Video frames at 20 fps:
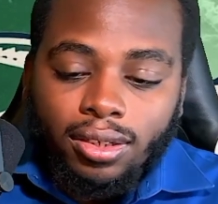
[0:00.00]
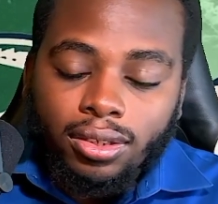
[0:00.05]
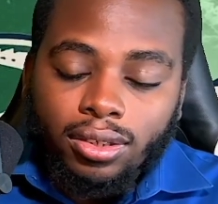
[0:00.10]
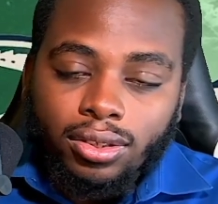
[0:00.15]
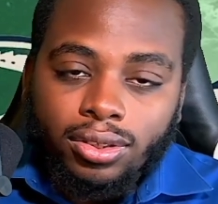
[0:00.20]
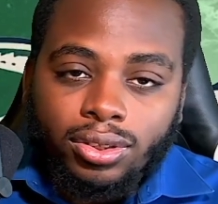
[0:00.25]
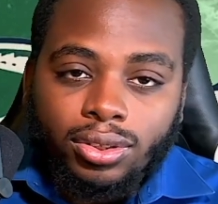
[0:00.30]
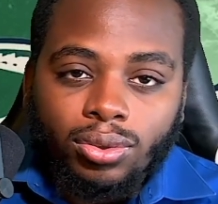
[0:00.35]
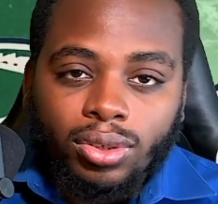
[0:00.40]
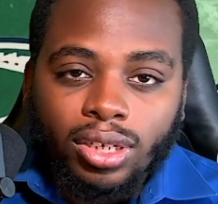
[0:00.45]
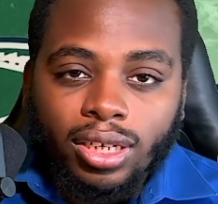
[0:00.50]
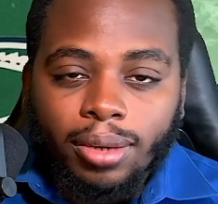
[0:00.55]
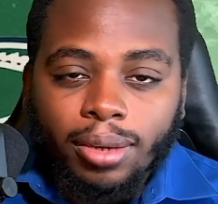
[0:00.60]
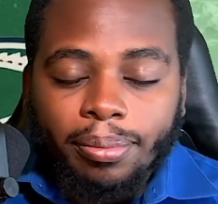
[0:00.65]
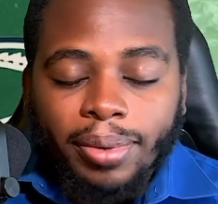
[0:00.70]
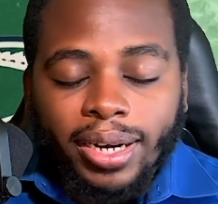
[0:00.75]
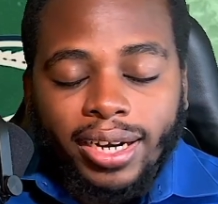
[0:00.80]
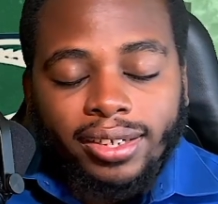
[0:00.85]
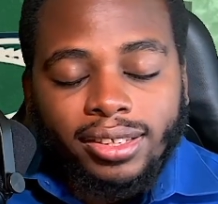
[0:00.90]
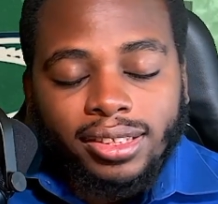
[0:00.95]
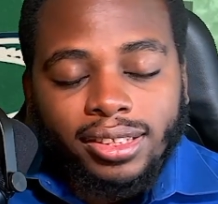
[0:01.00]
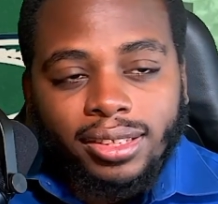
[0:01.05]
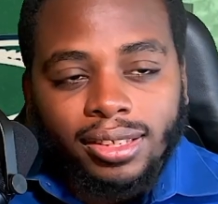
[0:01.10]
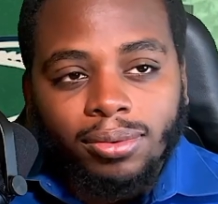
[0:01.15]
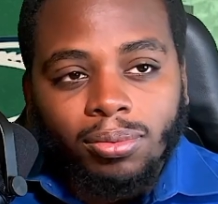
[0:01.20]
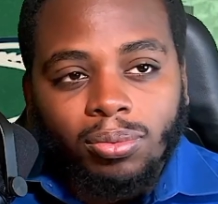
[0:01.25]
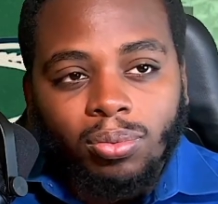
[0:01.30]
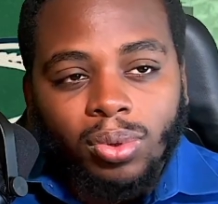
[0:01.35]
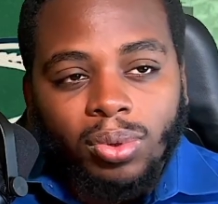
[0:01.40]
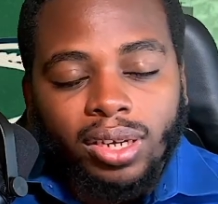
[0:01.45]
Show the
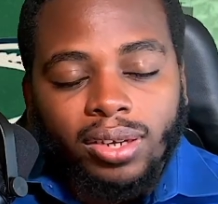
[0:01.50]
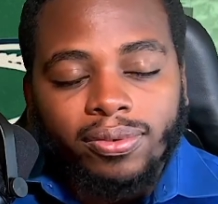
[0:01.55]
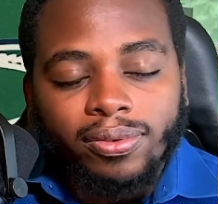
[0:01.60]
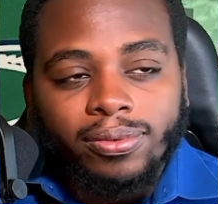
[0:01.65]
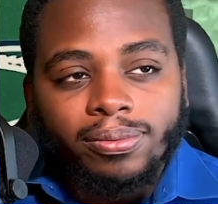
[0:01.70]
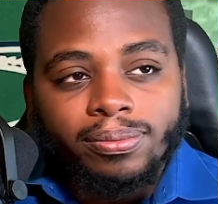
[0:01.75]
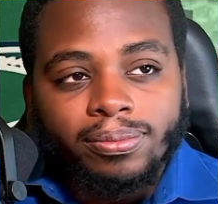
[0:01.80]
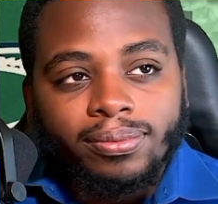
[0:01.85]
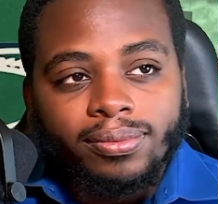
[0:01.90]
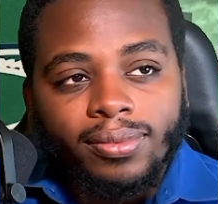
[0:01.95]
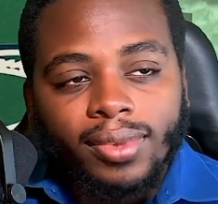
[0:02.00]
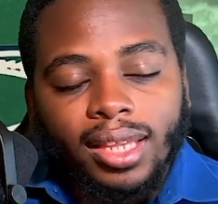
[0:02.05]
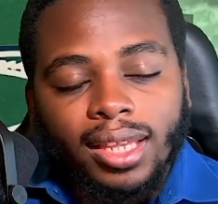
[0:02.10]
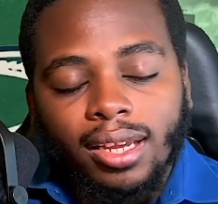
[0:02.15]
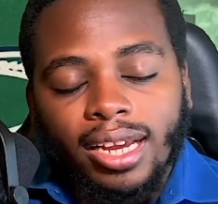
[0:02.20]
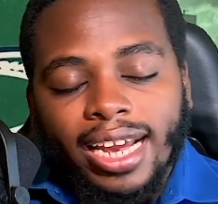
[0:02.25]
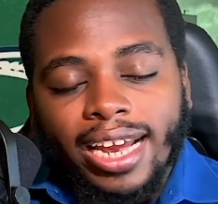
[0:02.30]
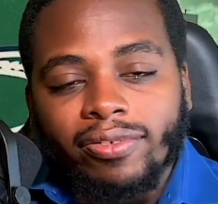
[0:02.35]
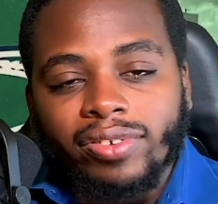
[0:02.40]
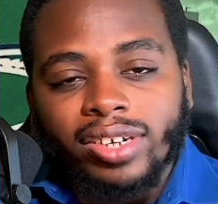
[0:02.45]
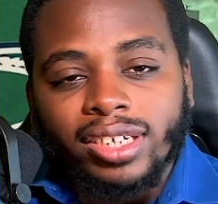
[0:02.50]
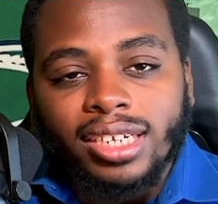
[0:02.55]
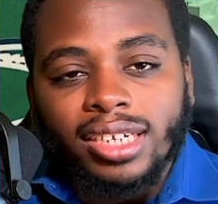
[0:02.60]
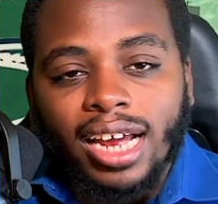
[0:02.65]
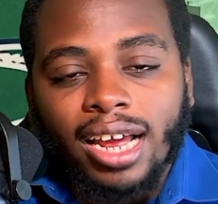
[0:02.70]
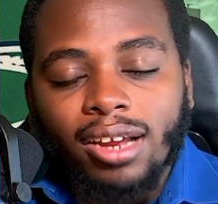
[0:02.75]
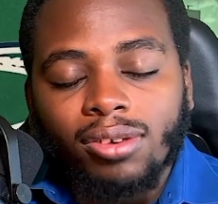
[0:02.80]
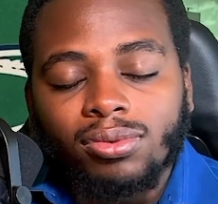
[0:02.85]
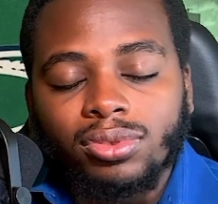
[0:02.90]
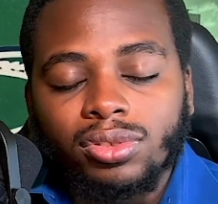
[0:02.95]
comparison with Aaron
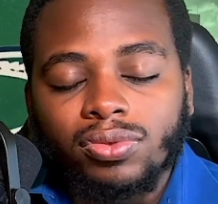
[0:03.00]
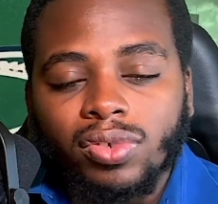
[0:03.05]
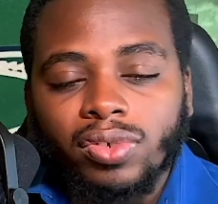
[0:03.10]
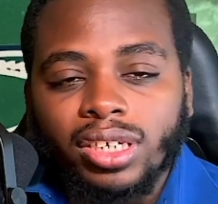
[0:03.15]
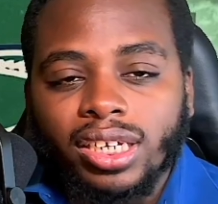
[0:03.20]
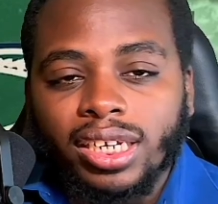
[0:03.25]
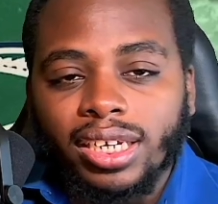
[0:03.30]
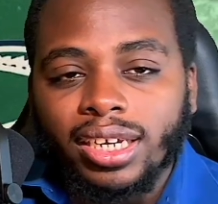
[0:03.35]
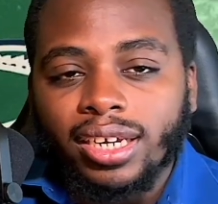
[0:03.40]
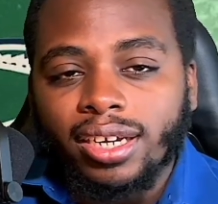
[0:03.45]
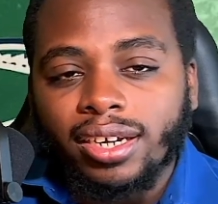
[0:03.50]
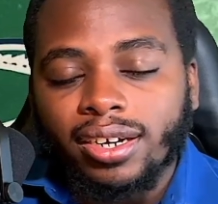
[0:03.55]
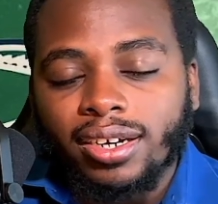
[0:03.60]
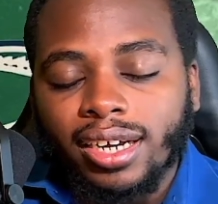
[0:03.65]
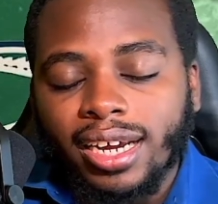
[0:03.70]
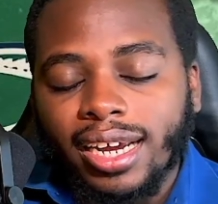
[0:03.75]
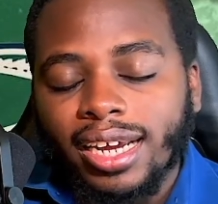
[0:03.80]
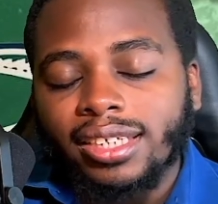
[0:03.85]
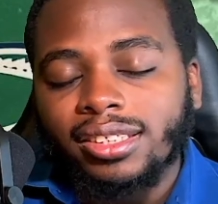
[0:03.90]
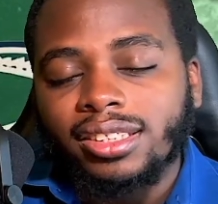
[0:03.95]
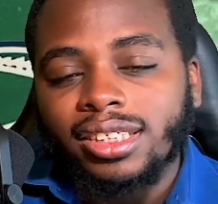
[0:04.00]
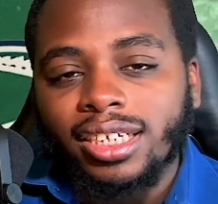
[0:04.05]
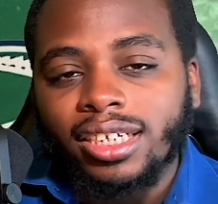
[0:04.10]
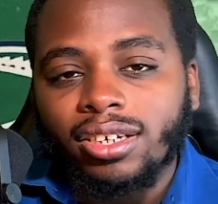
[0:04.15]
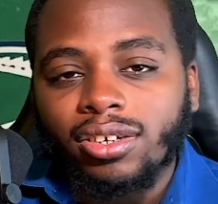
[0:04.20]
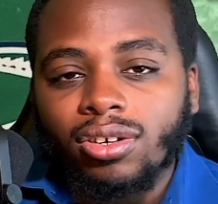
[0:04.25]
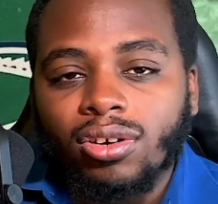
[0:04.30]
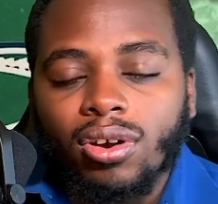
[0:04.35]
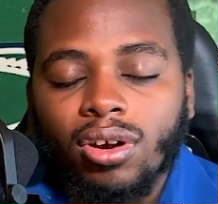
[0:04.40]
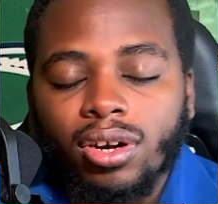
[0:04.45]
Donald's rookie year and
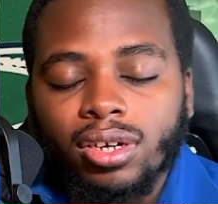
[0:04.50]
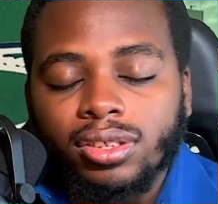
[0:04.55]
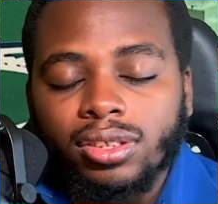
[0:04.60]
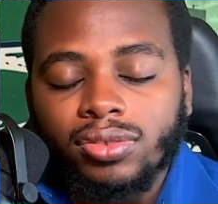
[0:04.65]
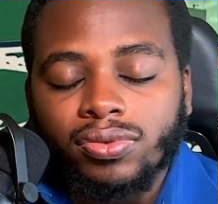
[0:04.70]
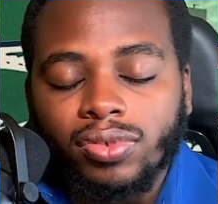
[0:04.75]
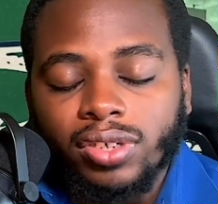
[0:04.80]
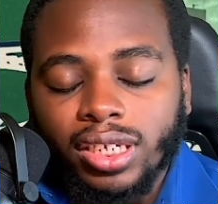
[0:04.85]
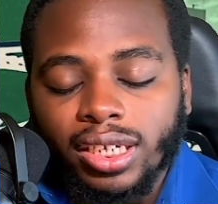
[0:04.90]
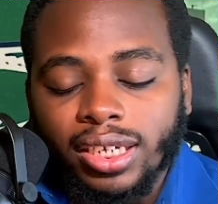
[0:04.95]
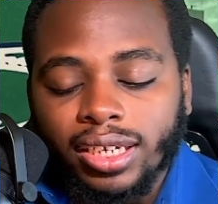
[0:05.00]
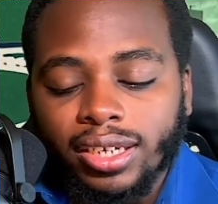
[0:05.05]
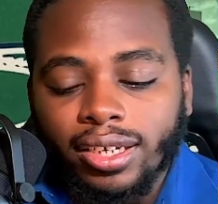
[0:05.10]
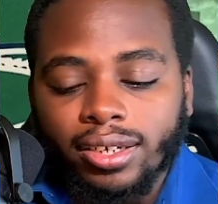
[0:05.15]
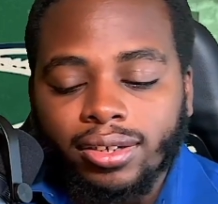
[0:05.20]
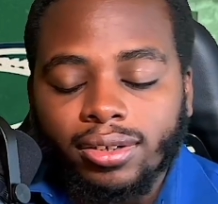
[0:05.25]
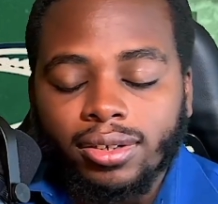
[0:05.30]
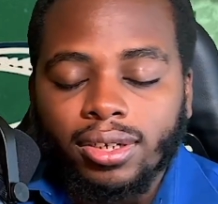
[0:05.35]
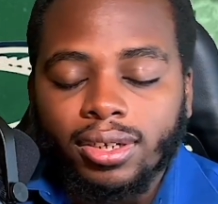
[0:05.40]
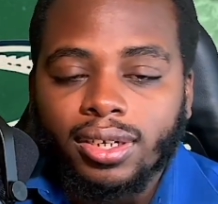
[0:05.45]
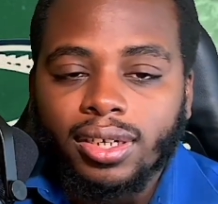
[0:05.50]
Jalen Carter's rookie year.